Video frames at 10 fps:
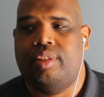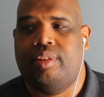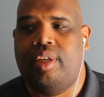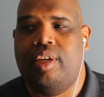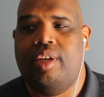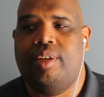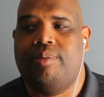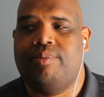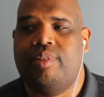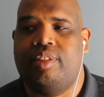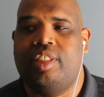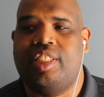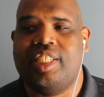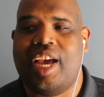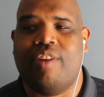Damn, they
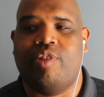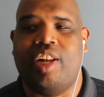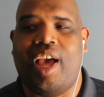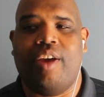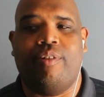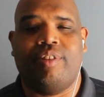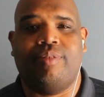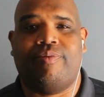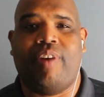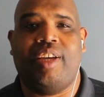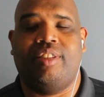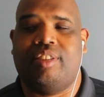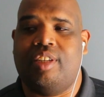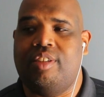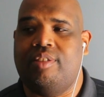just gotta rely on just fighting
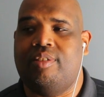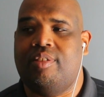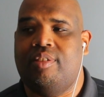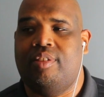skills.